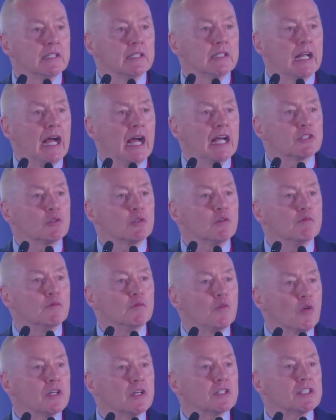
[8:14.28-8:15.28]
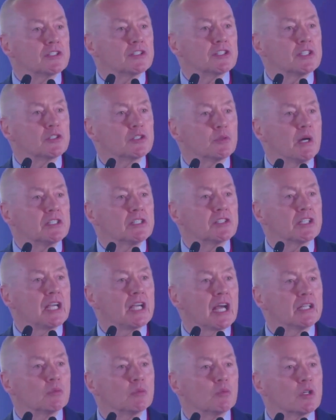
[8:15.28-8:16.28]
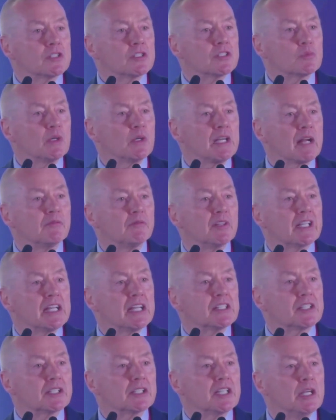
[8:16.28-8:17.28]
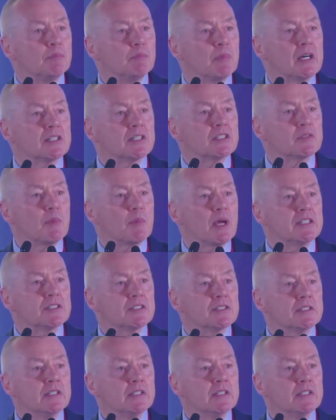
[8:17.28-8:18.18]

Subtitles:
And to avoid the situation getting worse, we advocate to keep aerospace